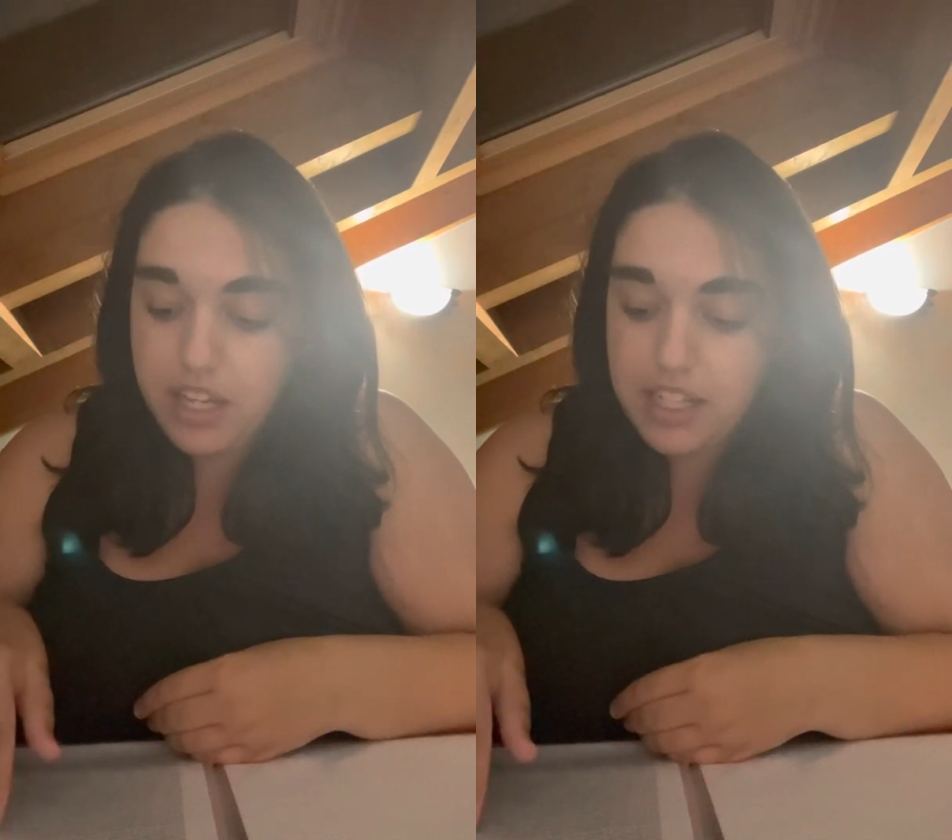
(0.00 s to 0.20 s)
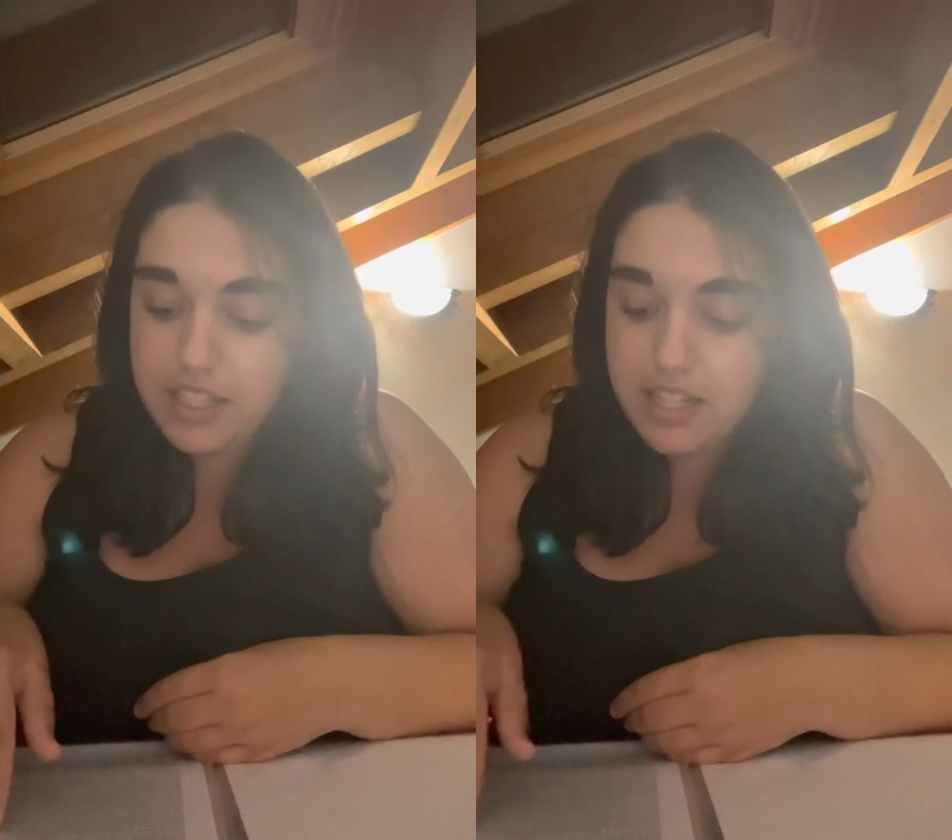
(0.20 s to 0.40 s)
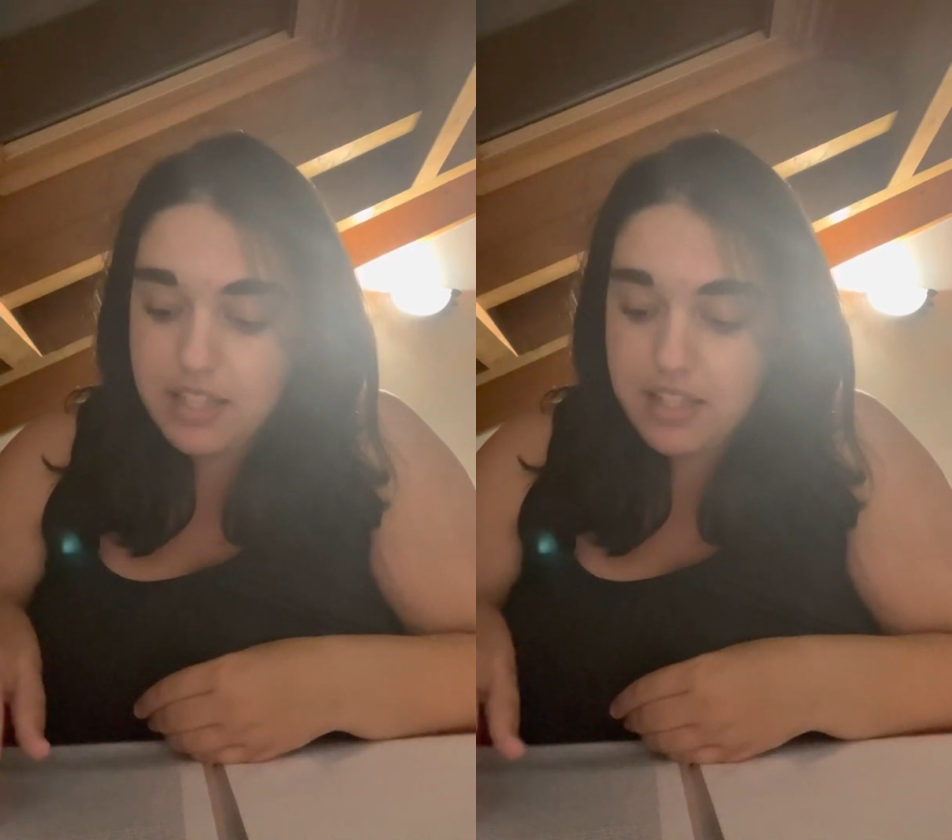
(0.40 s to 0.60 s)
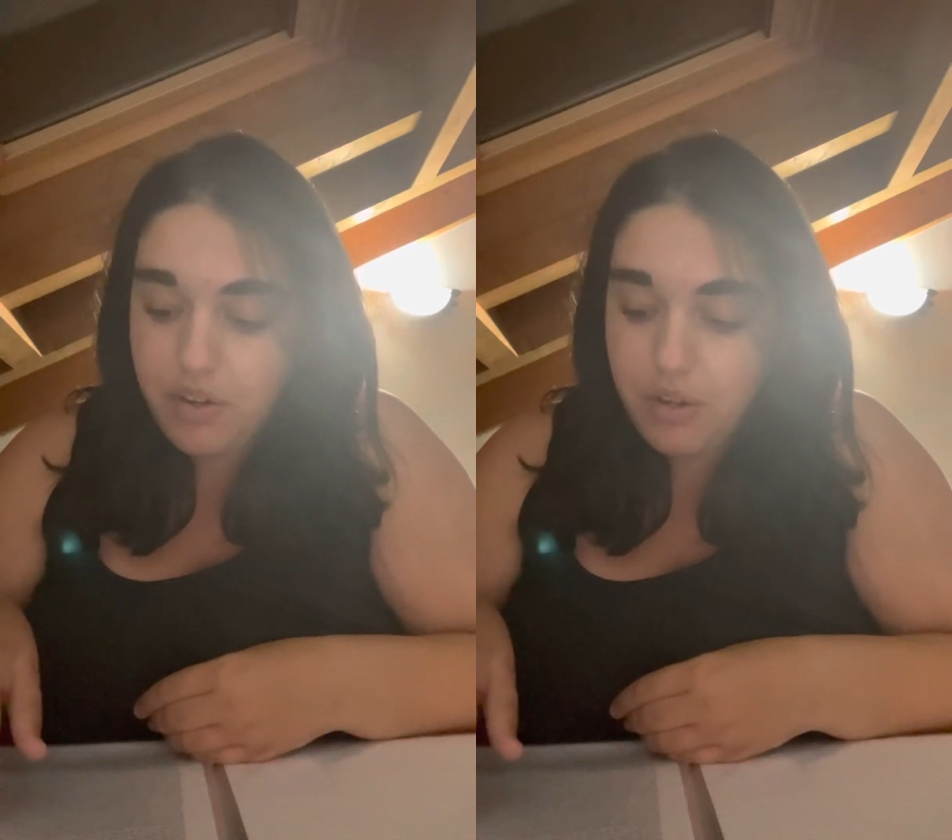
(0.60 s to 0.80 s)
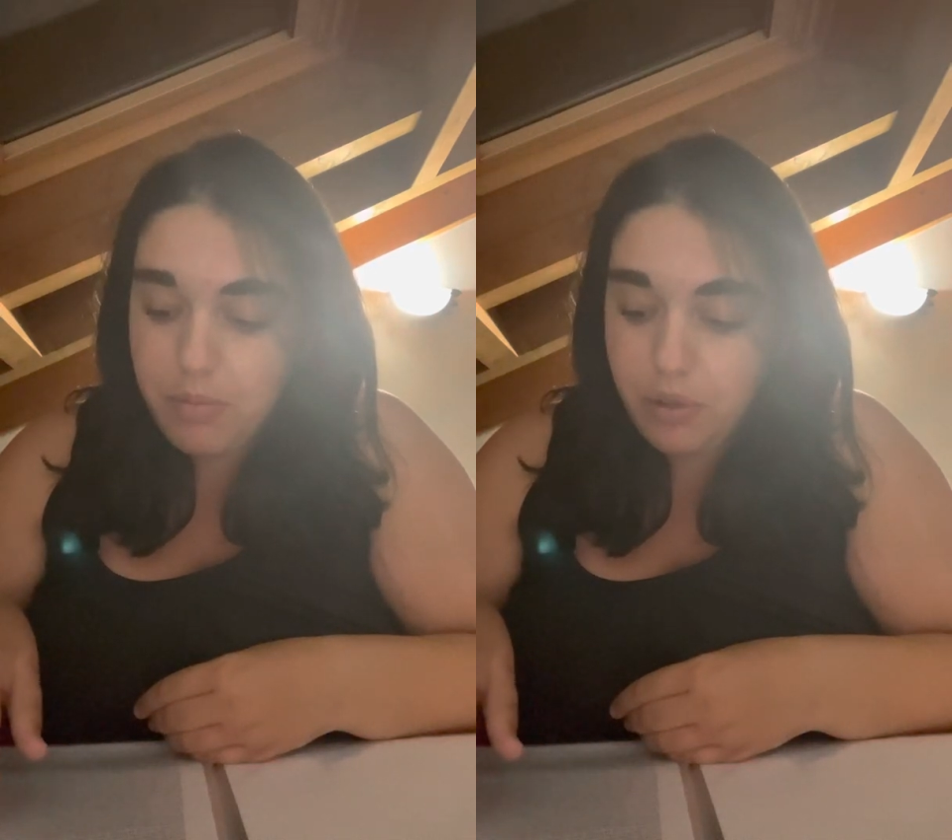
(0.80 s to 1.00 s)
It is
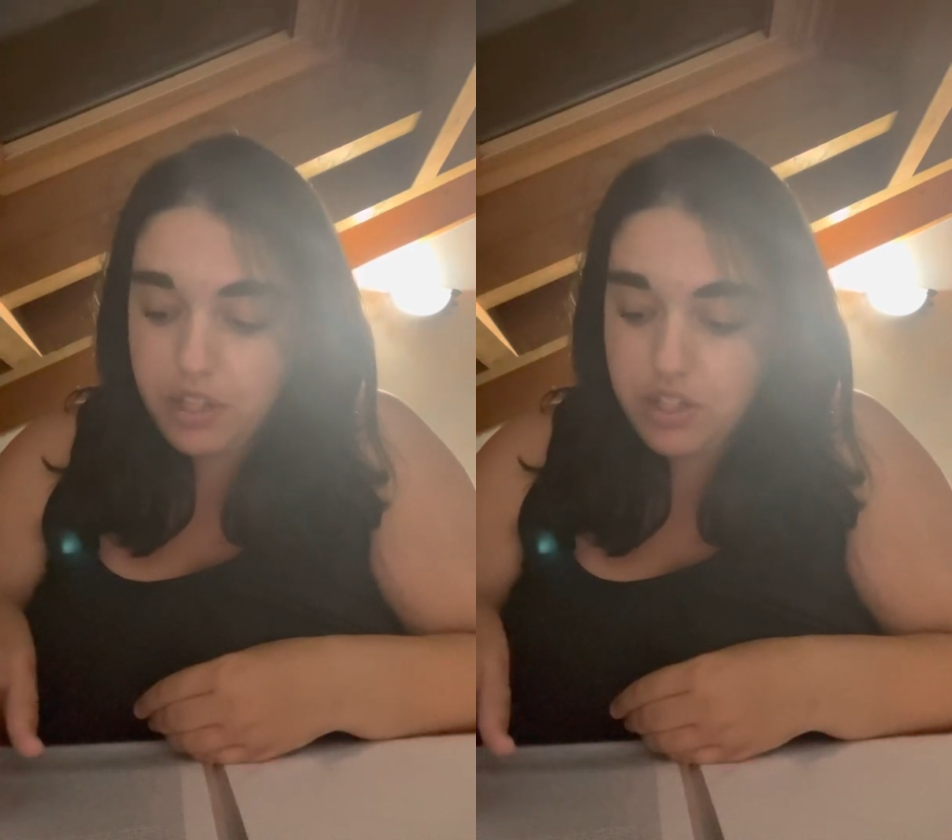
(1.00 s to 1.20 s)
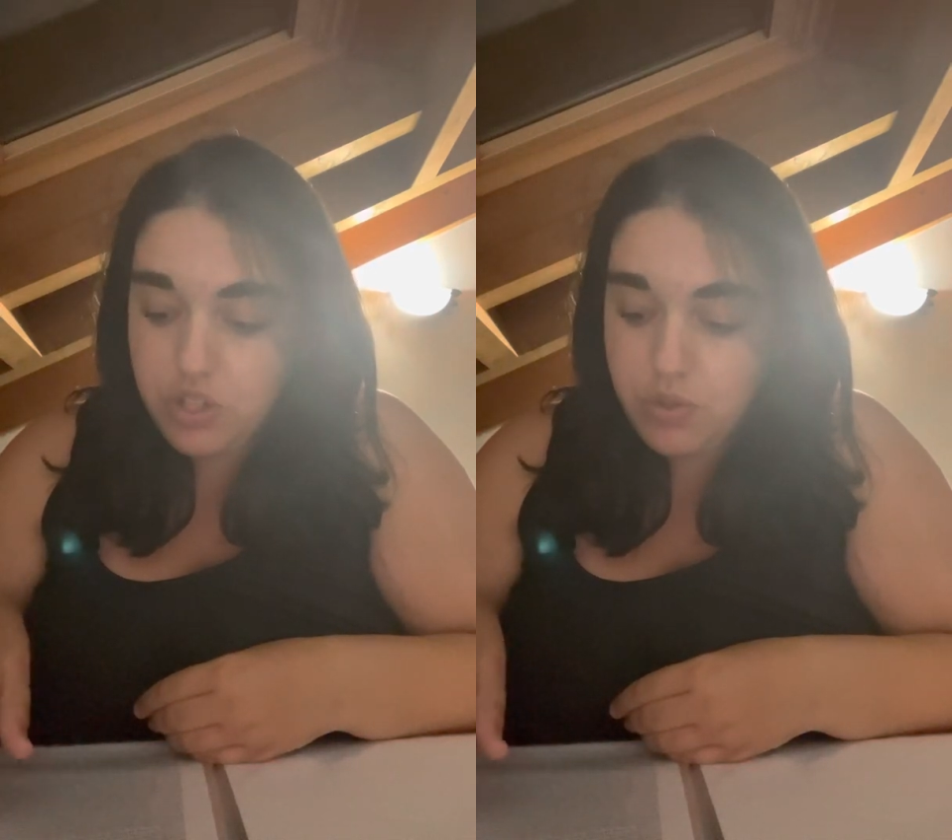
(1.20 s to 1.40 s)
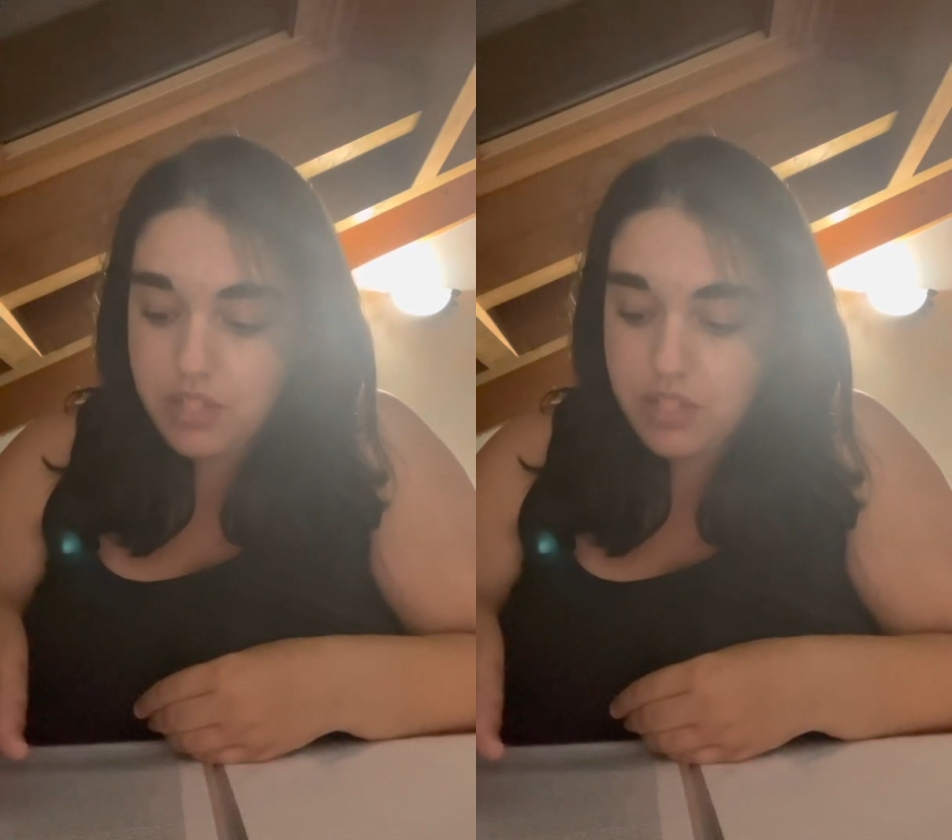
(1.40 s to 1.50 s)
terrible that you